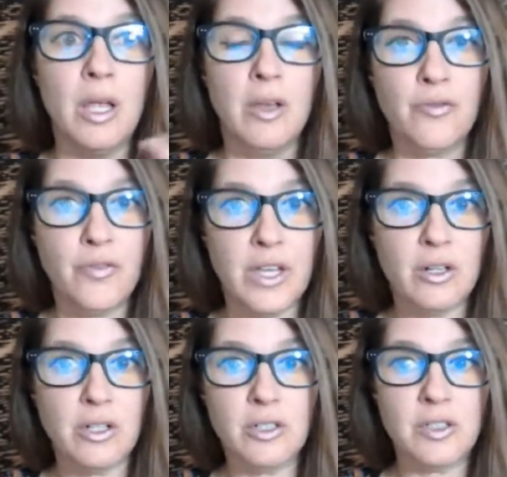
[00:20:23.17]

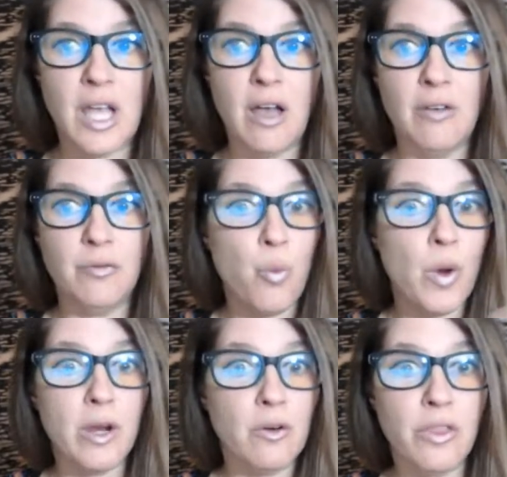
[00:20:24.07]
fears of
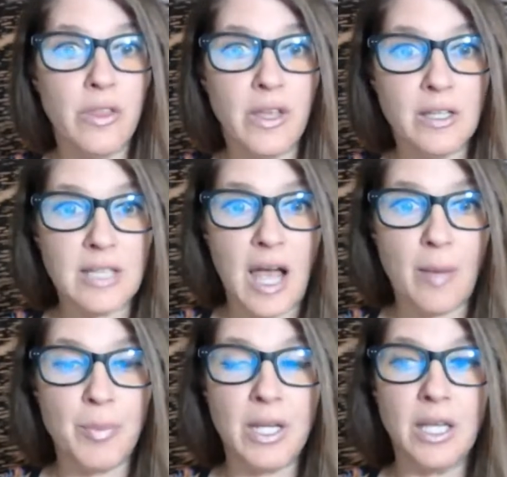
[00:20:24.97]
weird things
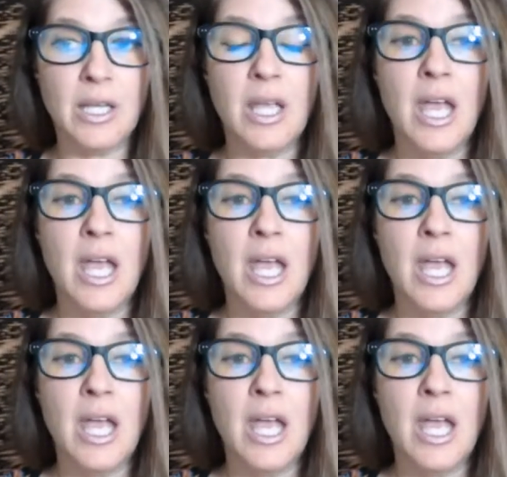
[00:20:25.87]
happening.